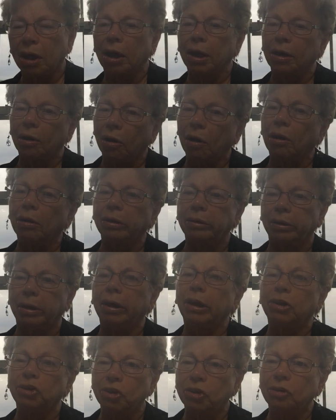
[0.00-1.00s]
I call it
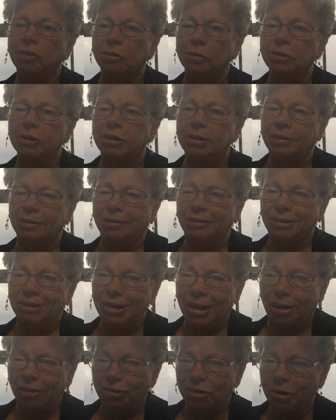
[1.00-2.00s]
insurance,
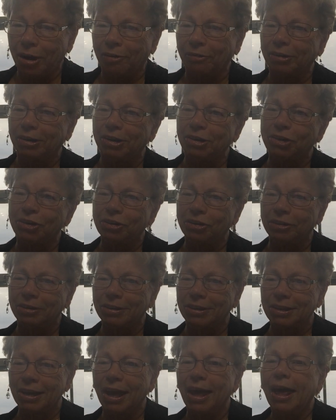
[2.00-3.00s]
travel
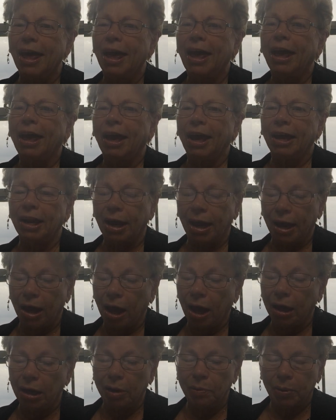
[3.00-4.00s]
insurance, and I
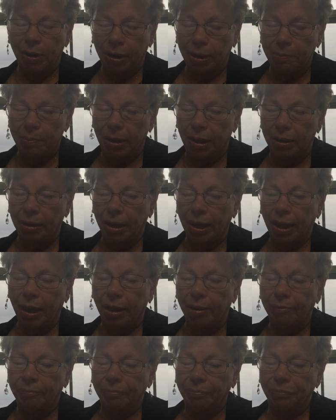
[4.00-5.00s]
highly recommend that.